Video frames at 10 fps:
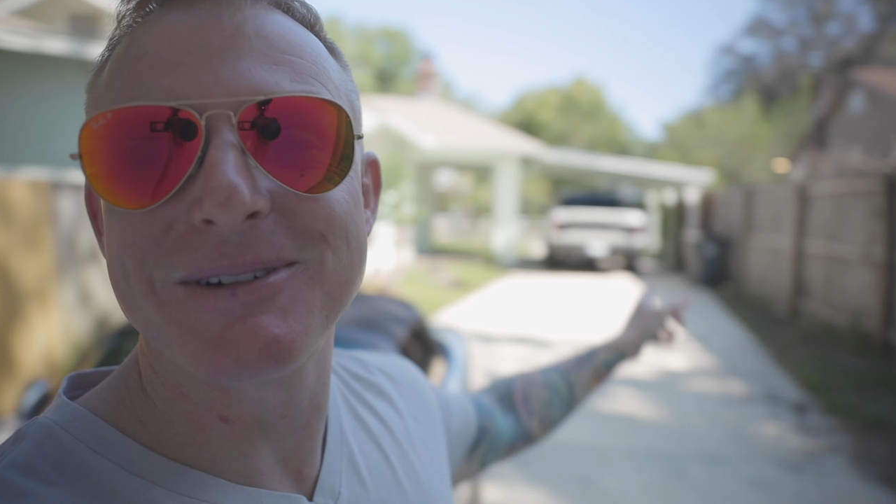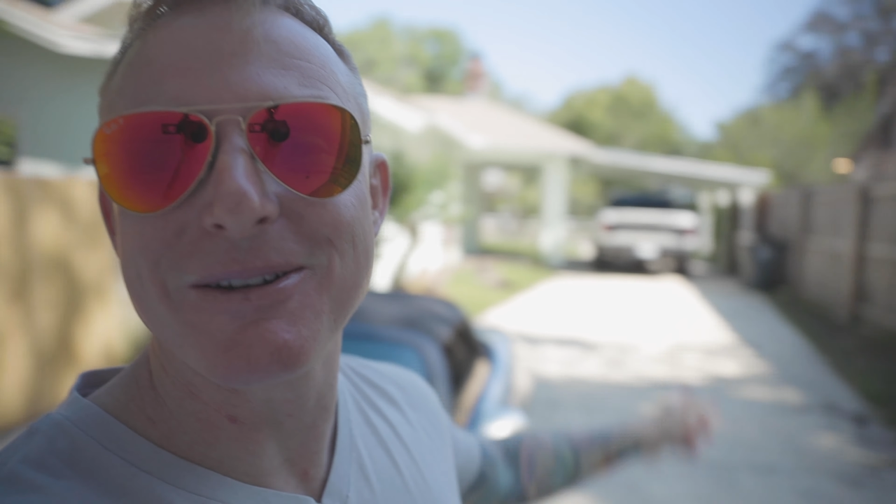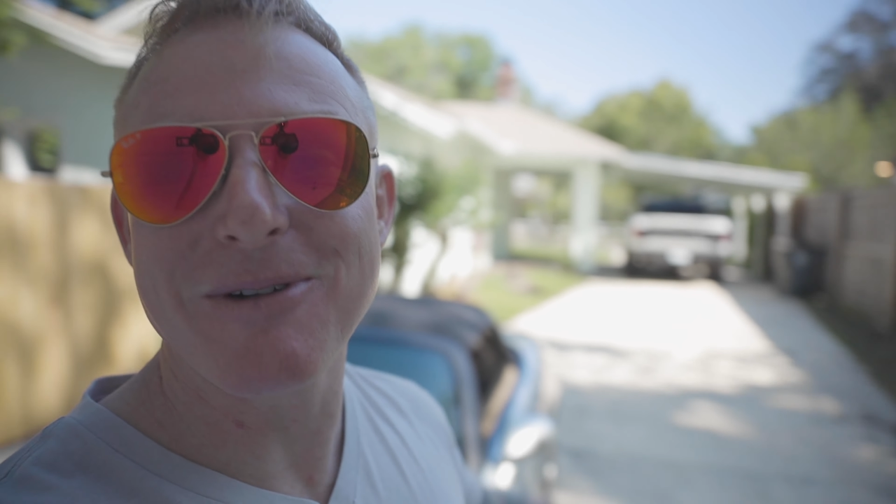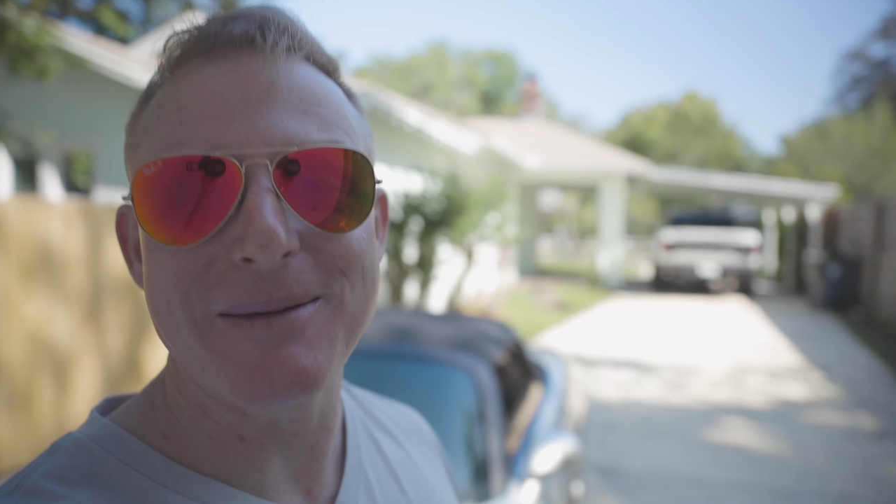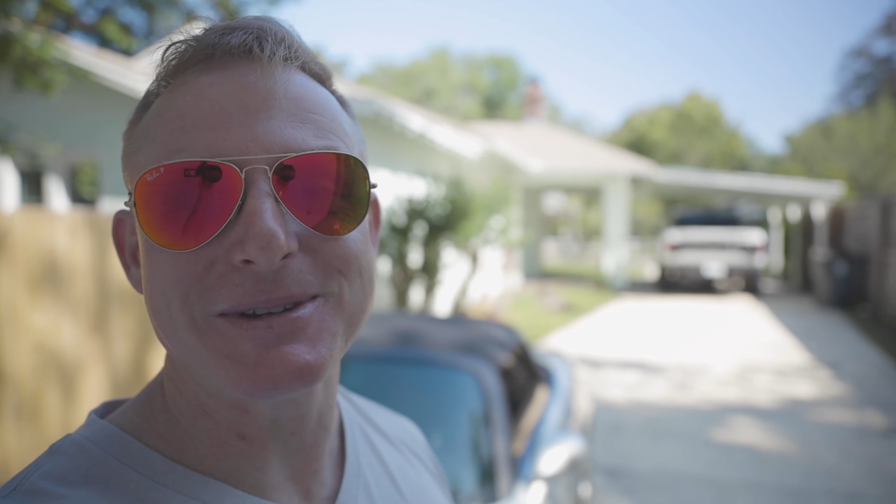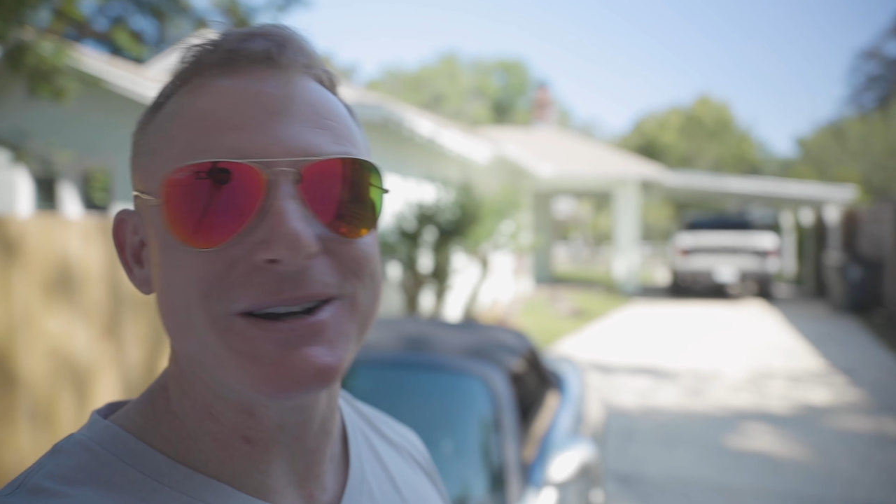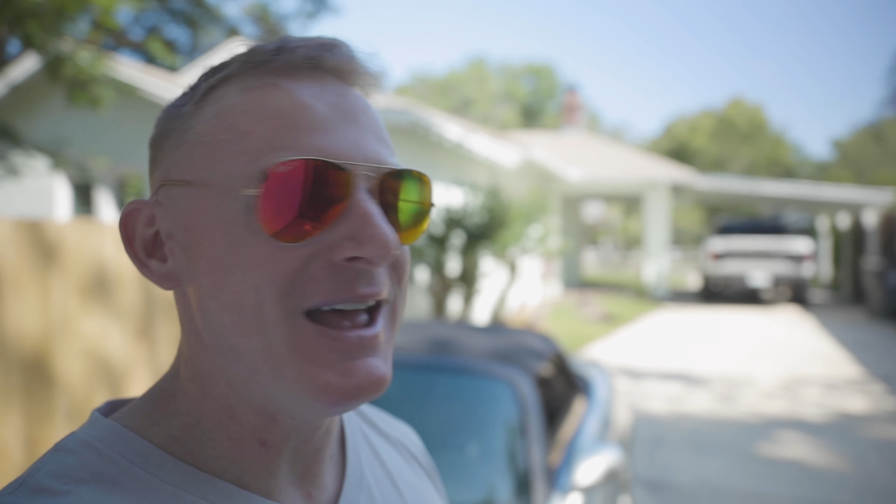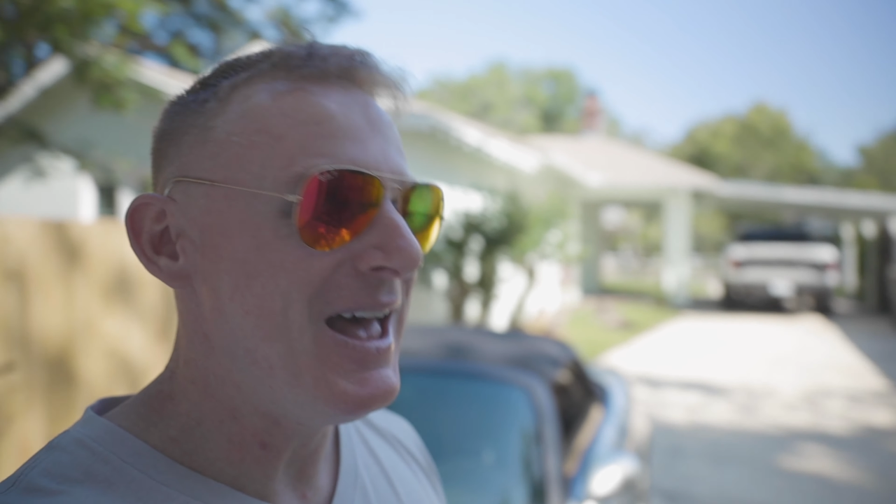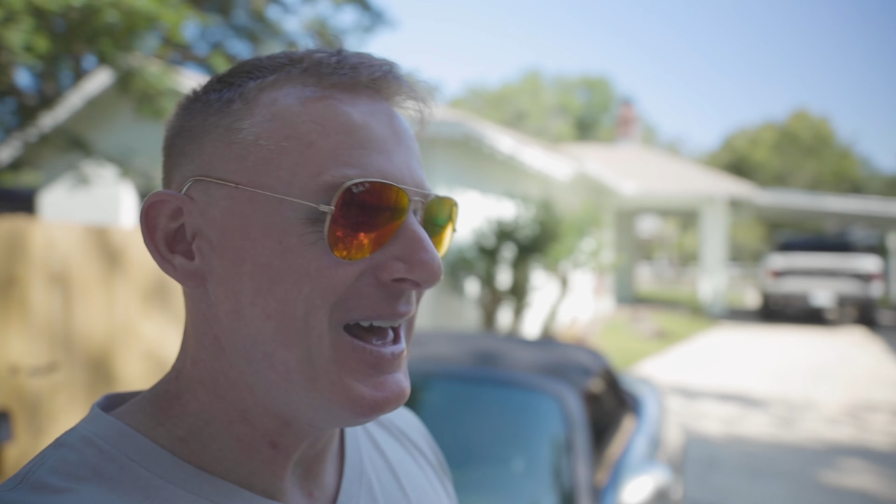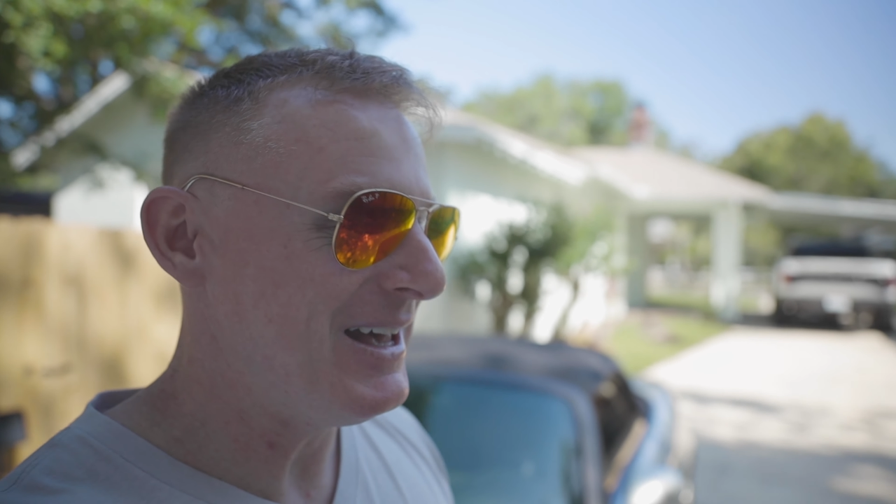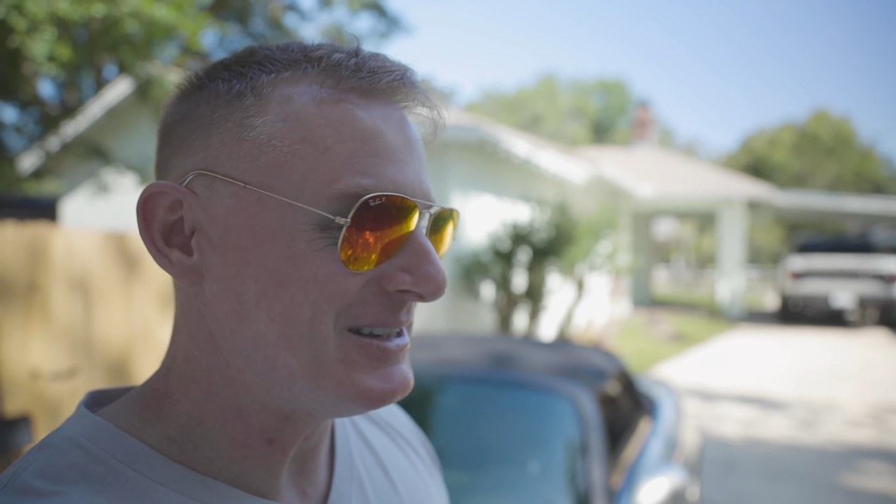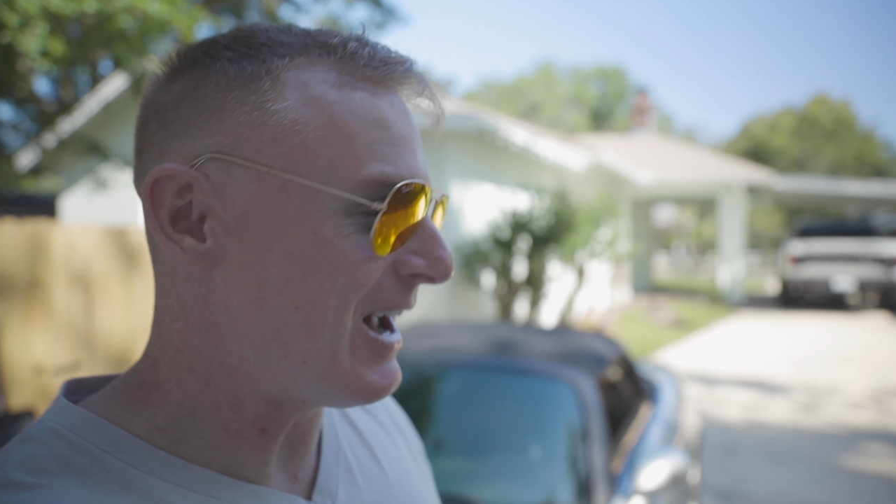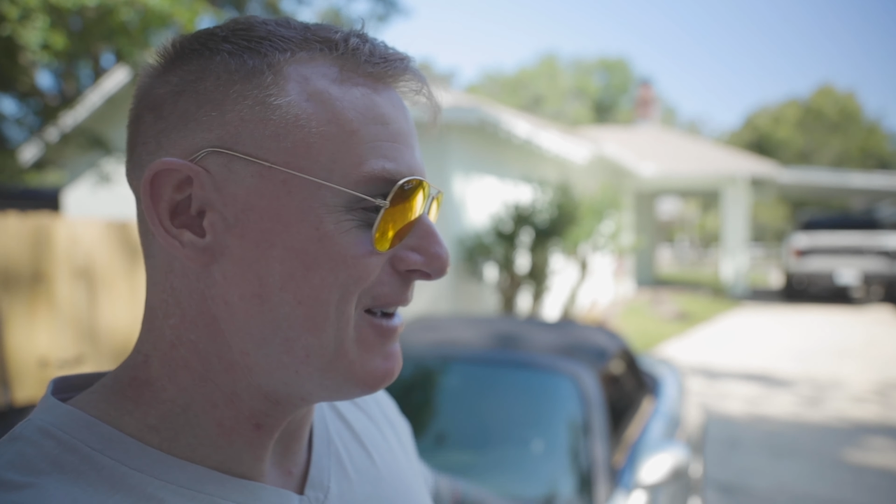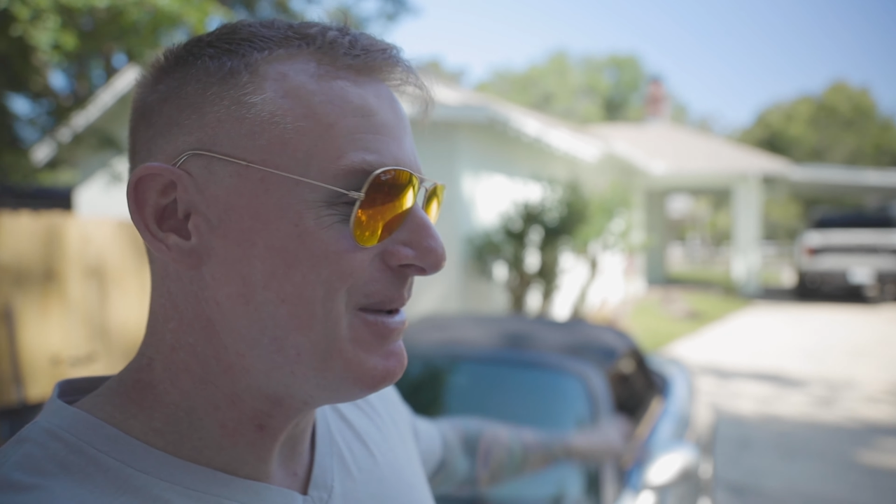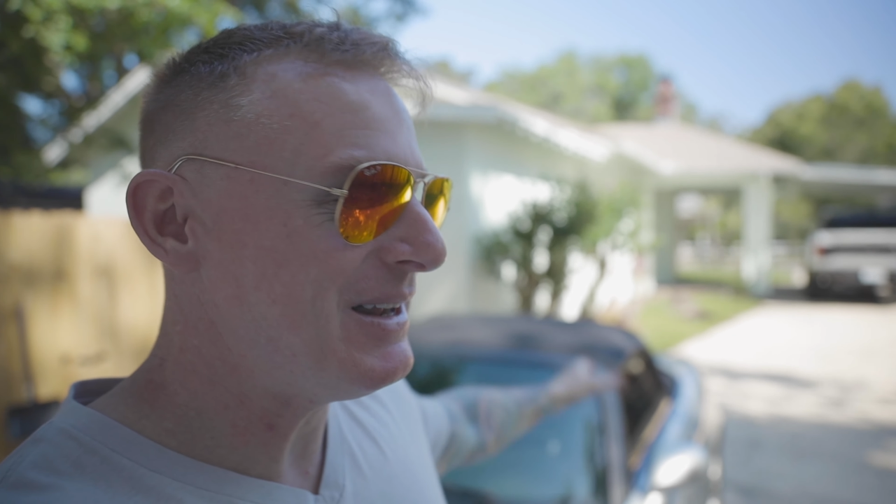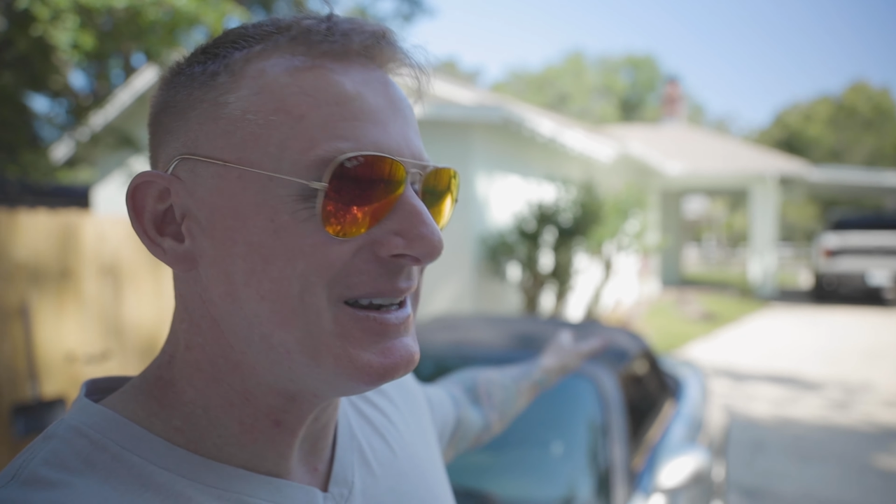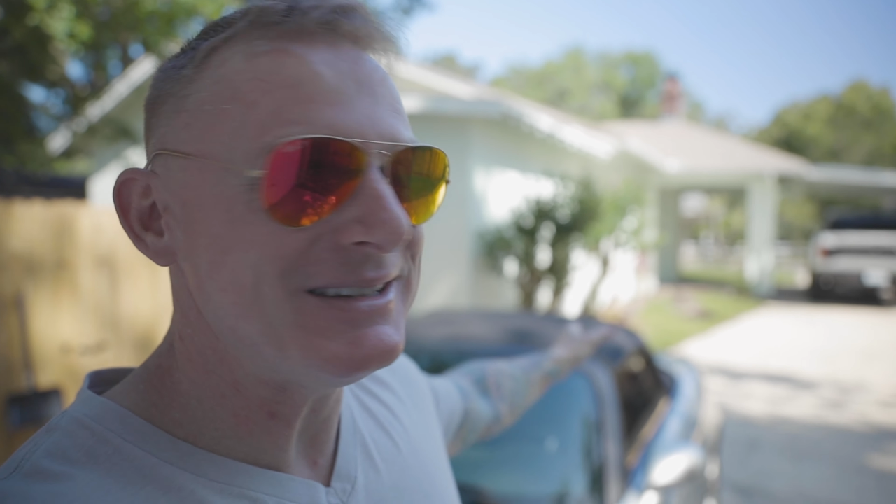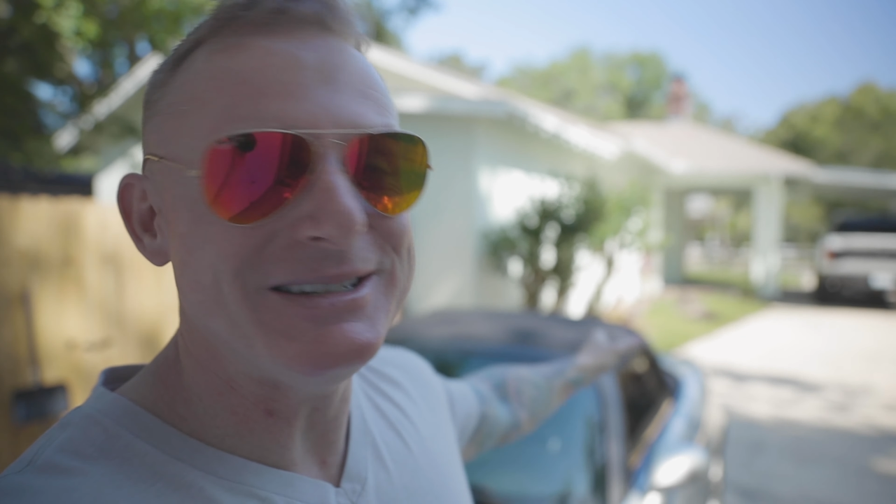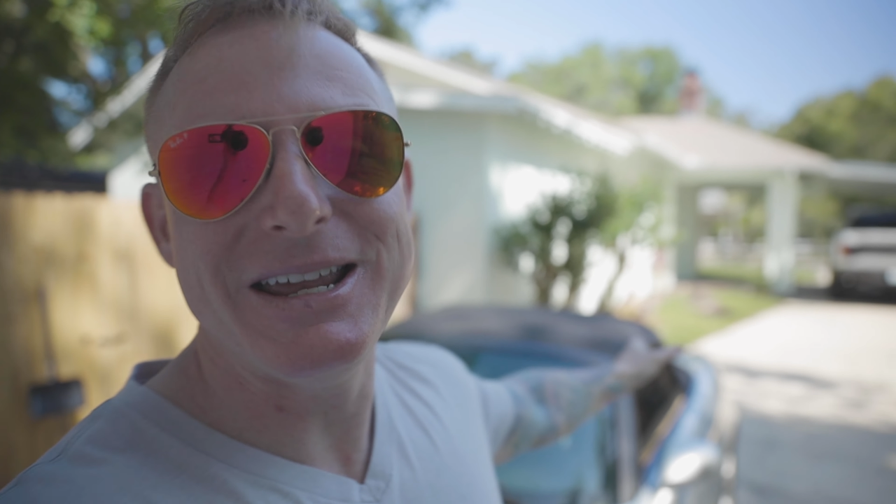with the Raptor is I've been